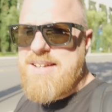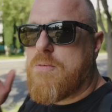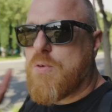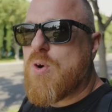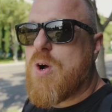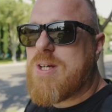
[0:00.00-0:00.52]

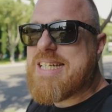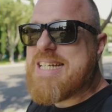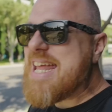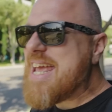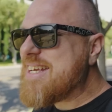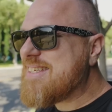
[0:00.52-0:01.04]
for all the
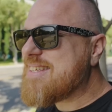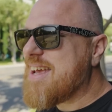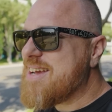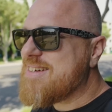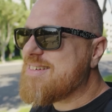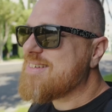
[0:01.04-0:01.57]

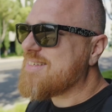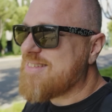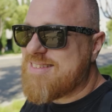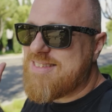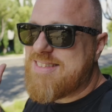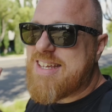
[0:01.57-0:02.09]
naysayers,
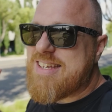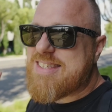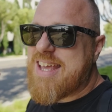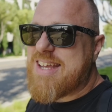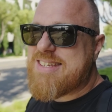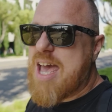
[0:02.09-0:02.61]
these
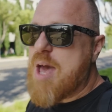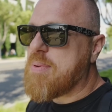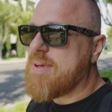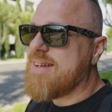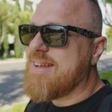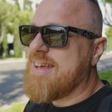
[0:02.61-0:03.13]
things
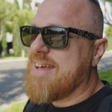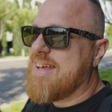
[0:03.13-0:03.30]
happen.